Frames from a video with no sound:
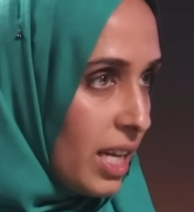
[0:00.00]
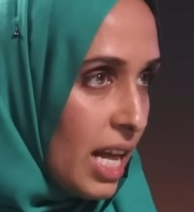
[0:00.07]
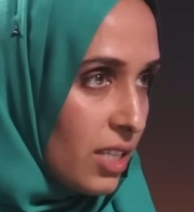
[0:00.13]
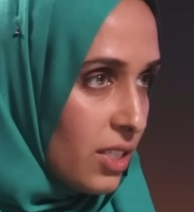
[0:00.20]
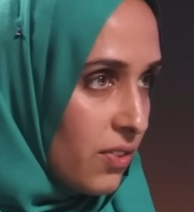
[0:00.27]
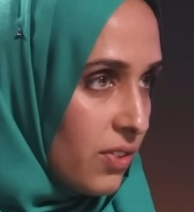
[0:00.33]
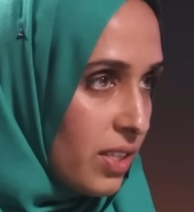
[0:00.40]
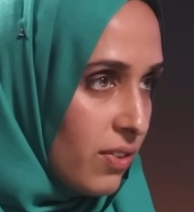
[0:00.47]
of
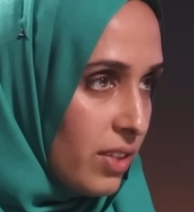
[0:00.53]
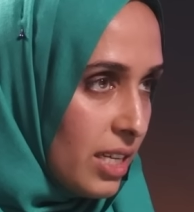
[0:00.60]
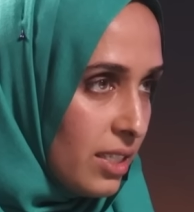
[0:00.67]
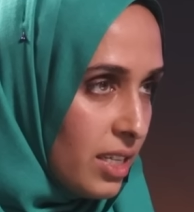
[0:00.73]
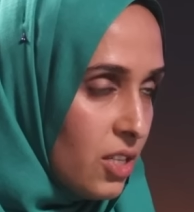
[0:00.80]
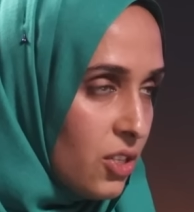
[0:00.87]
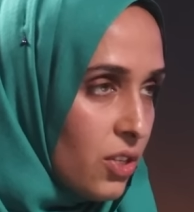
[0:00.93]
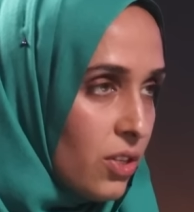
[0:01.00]
clash of
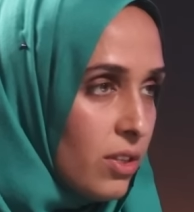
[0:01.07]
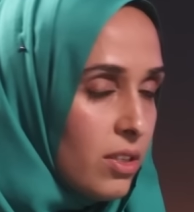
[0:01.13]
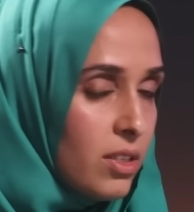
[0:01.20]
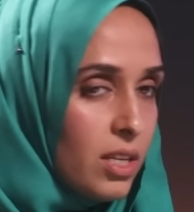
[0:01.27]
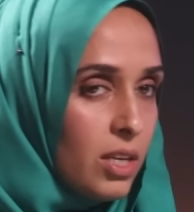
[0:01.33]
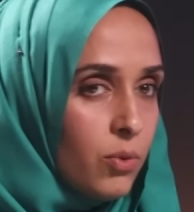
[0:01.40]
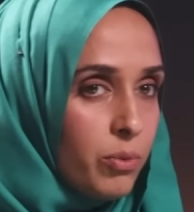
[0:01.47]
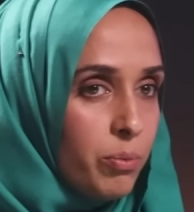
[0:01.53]

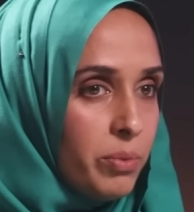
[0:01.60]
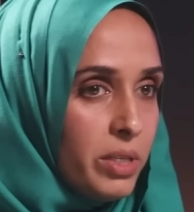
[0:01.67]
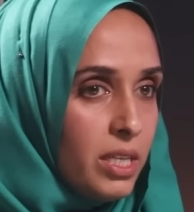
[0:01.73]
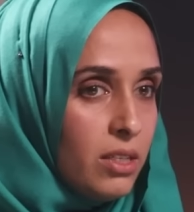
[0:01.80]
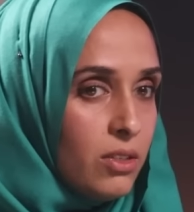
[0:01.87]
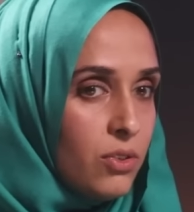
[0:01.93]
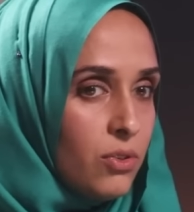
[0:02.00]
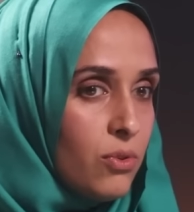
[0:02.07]
civilizations. It would
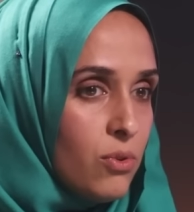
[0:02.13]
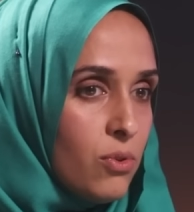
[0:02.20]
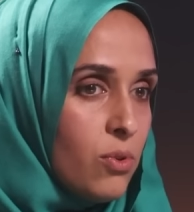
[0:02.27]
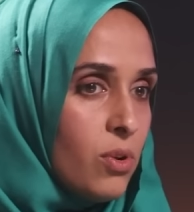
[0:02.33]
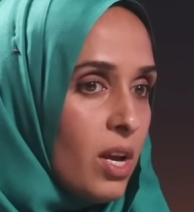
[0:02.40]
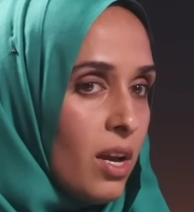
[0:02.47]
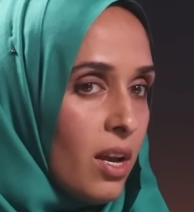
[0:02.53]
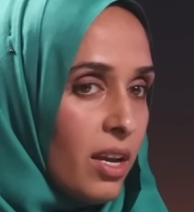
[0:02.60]
be
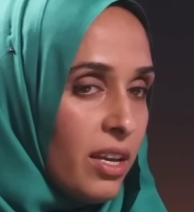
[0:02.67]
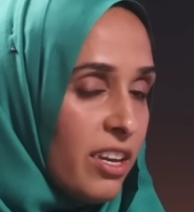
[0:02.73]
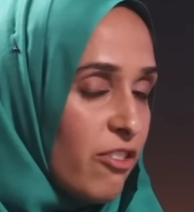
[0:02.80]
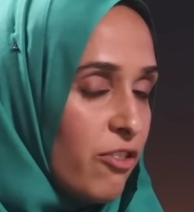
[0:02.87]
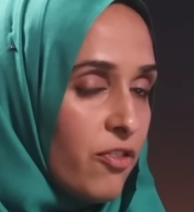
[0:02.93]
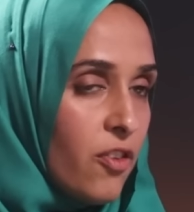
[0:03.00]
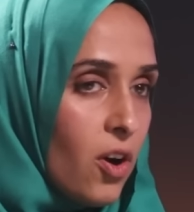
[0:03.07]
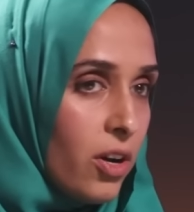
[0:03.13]
to
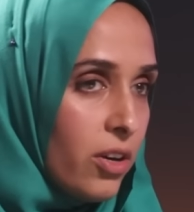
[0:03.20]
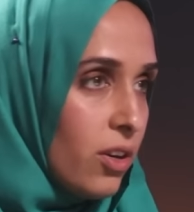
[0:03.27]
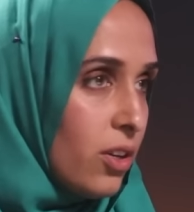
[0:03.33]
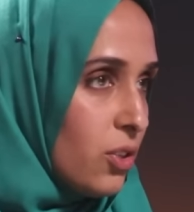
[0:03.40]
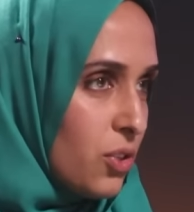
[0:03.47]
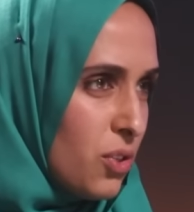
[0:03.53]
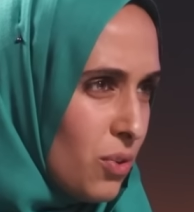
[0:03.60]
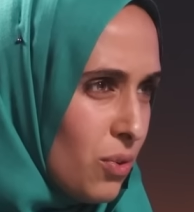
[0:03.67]
give
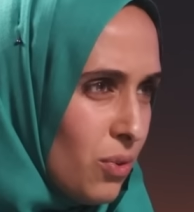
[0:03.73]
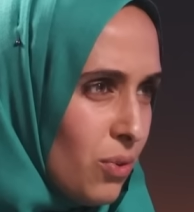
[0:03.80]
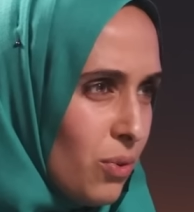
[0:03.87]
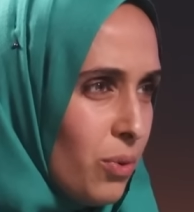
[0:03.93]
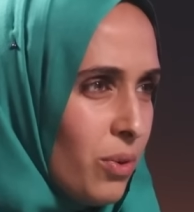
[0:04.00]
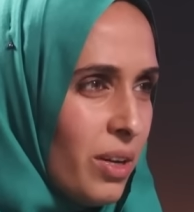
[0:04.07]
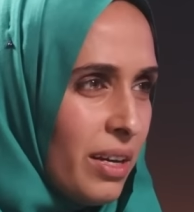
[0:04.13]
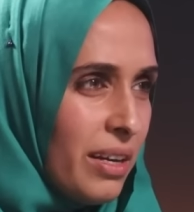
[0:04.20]
fodder
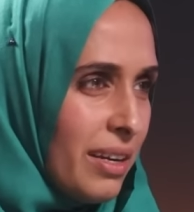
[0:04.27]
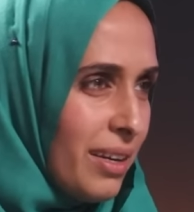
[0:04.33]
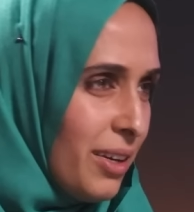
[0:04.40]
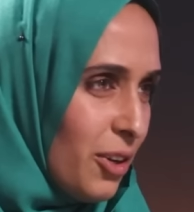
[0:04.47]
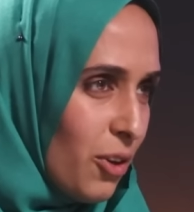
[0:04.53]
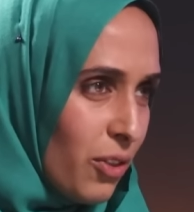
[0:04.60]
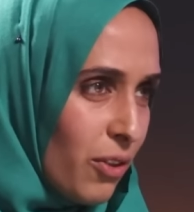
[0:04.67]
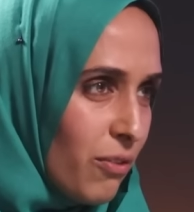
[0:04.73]
to
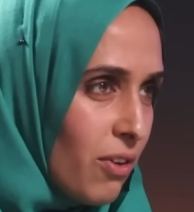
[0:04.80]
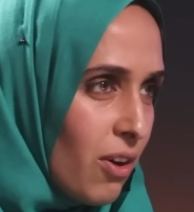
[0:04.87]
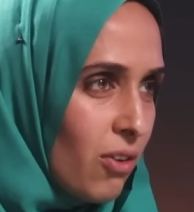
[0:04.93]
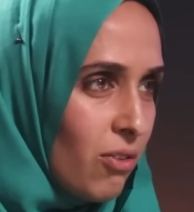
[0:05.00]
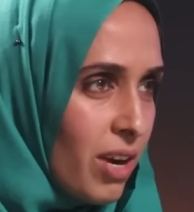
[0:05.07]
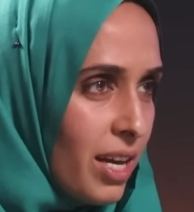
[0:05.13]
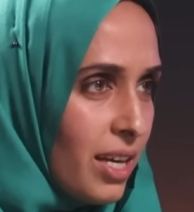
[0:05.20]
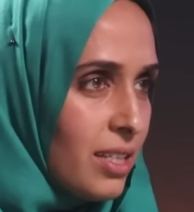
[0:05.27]
you know the
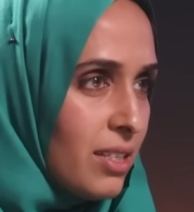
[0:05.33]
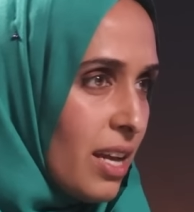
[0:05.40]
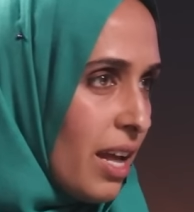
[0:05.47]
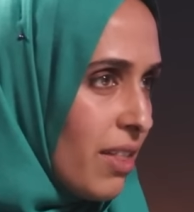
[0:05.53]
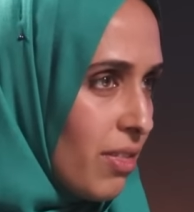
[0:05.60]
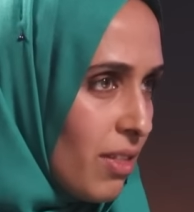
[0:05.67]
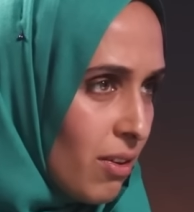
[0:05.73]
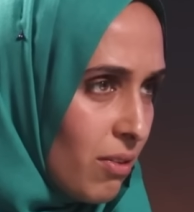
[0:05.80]
far right
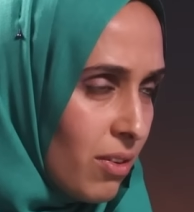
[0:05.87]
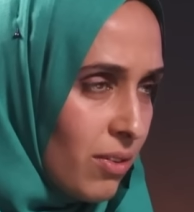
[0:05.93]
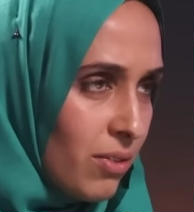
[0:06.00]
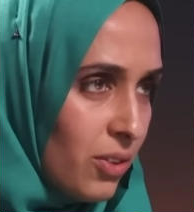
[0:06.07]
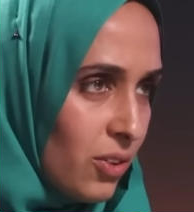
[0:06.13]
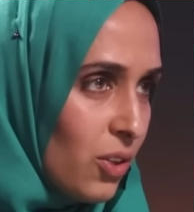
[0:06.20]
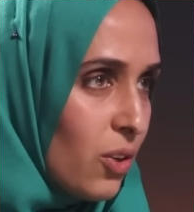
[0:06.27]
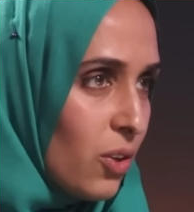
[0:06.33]
and the
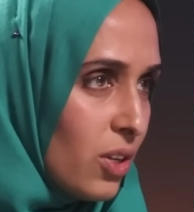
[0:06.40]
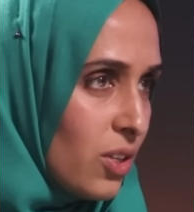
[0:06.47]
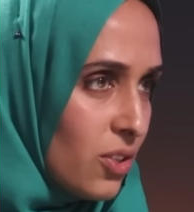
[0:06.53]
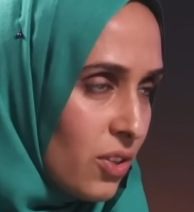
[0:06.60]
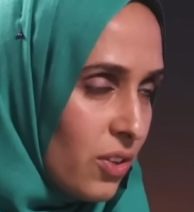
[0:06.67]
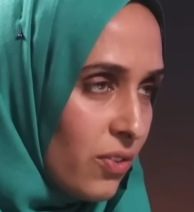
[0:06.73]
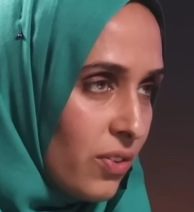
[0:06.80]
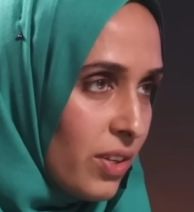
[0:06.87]
you know
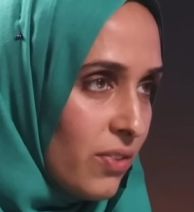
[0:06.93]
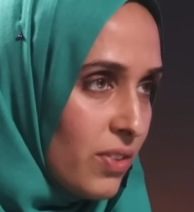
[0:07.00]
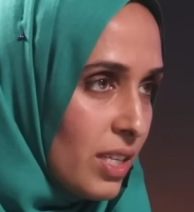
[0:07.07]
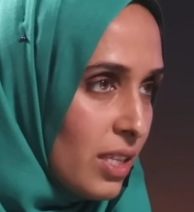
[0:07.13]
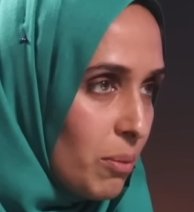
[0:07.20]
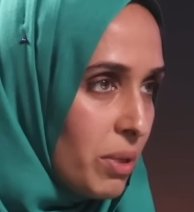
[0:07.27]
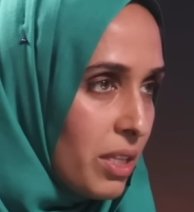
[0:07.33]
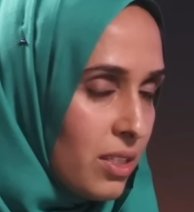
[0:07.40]
conservatives
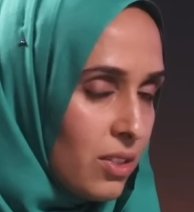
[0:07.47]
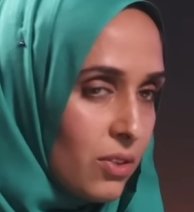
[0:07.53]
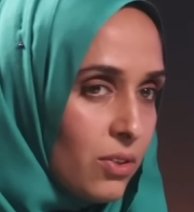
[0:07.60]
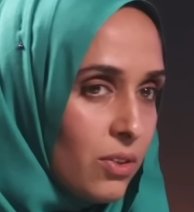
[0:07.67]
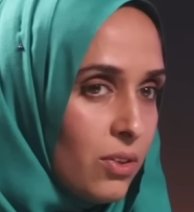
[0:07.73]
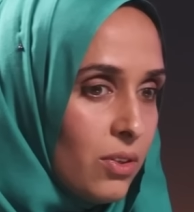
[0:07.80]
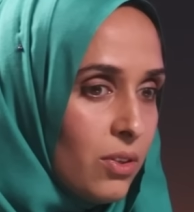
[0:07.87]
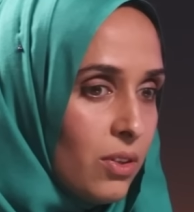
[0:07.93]
in the
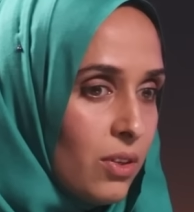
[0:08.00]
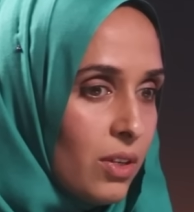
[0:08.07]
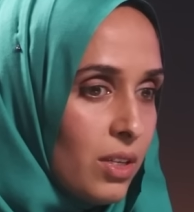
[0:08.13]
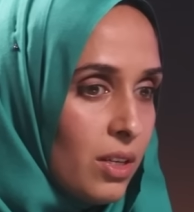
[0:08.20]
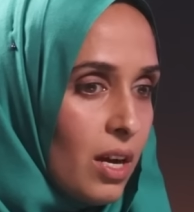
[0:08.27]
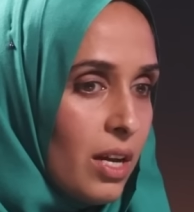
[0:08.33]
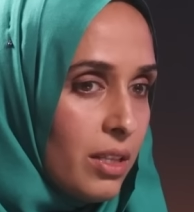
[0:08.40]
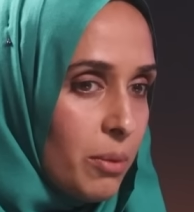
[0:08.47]
political
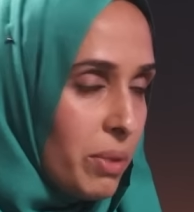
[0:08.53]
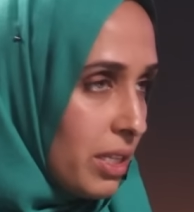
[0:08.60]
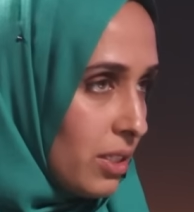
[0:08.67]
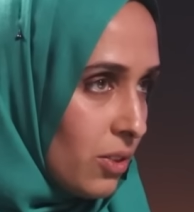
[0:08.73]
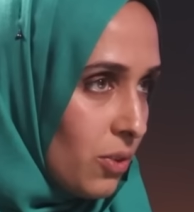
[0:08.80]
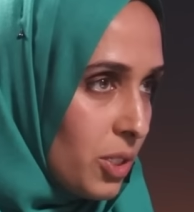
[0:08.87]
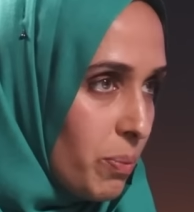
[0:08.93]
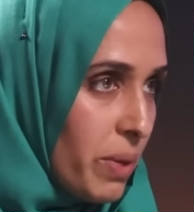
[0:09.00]
on the
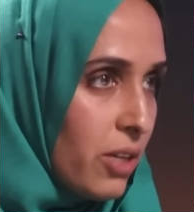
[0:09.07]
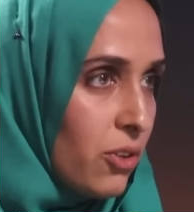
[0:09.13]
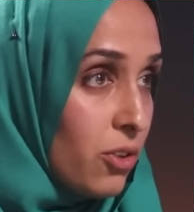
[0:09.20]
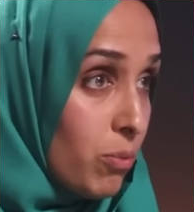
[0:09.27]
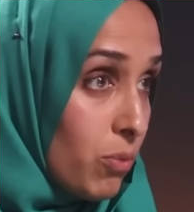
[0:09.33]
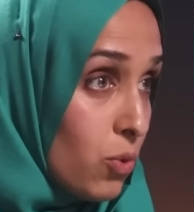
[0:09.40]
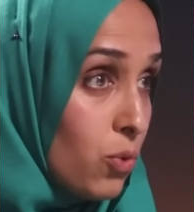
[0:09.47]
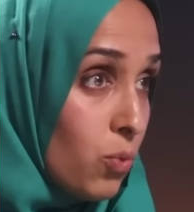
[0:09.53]
political
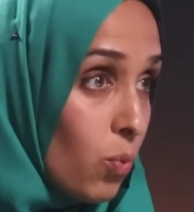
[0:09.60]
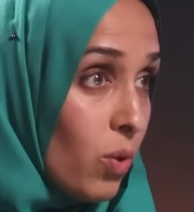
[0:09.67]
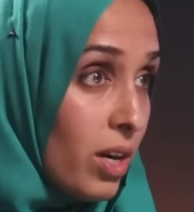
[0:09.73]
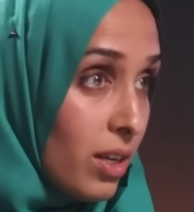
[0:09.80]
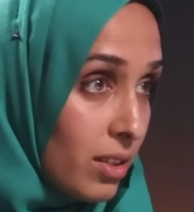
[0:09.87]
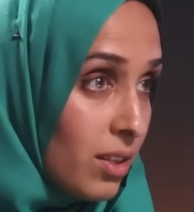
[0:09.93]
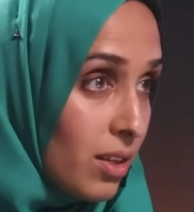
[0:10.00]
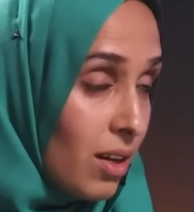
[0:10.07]
spectrum who
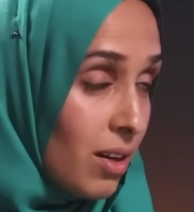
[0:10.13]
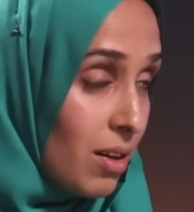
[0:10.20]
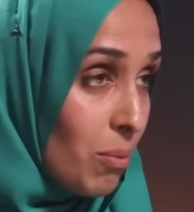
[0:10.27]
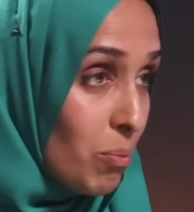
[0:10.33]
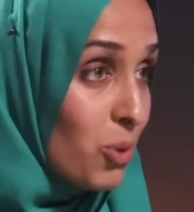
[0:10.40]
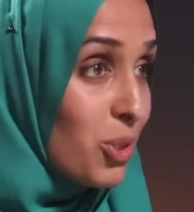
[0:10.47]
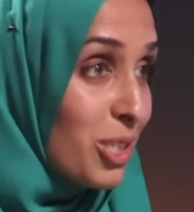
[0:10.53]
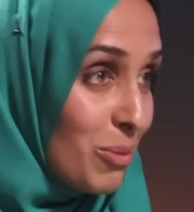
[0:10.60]
want
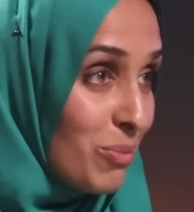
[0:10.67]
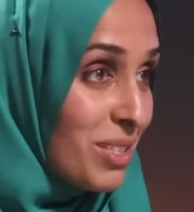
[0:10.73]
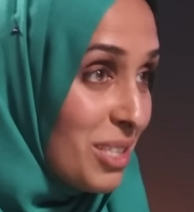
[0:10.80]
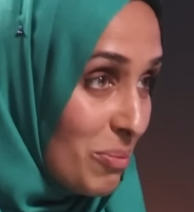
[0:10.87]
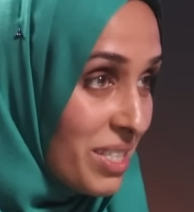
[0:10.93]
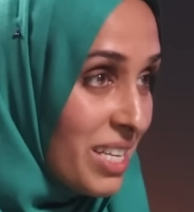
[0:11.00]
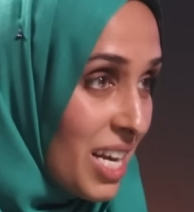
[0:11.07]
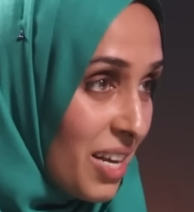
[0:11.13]
Muslims
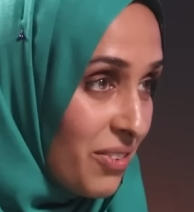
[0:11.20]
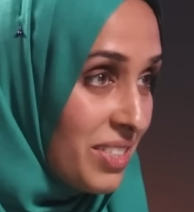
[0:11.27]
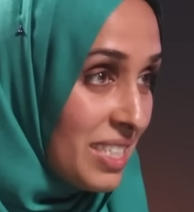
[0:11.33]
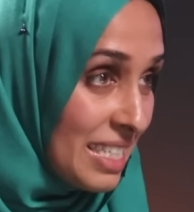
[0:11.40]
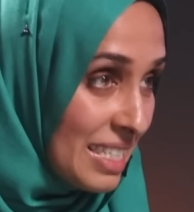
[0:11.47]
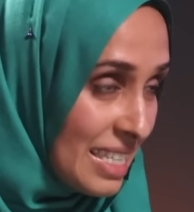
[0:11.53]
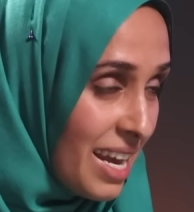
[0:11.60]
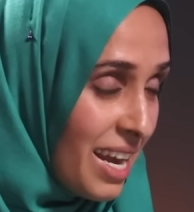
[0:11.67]
themselves
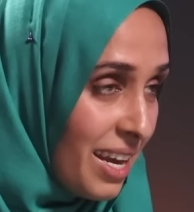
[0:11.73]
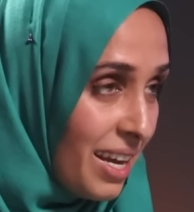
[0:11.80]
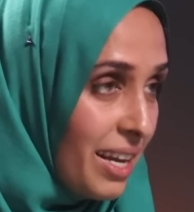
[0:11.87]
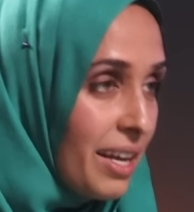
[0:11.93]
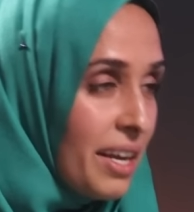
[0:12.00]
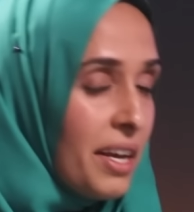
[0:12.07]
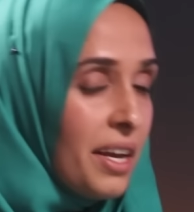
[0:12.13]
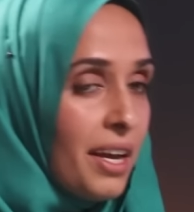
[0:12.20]
to
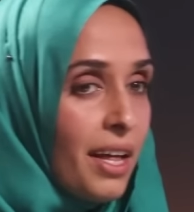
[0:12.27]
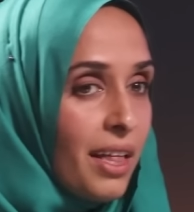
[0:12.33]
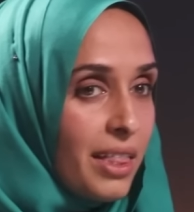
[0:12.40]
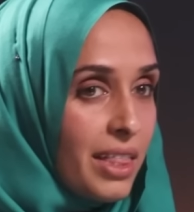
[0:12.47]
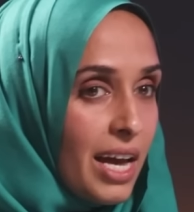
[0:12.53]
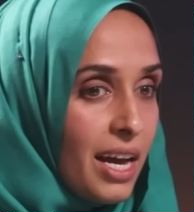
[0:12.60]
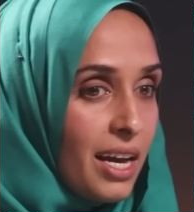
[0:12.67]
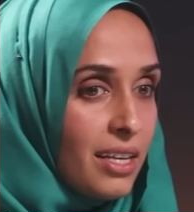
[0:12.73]
say
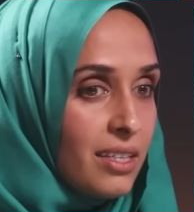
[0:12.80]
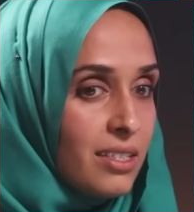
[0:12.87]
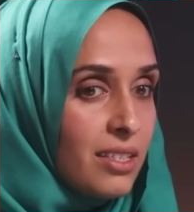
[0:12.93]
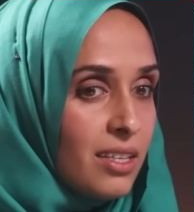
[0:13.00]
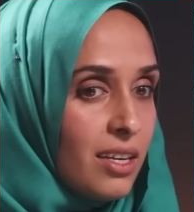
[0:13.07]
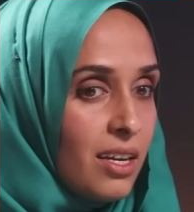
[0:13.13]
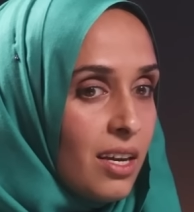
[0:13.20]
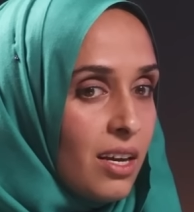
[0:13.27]

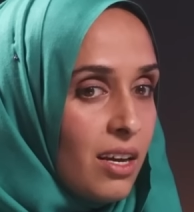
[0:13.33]
that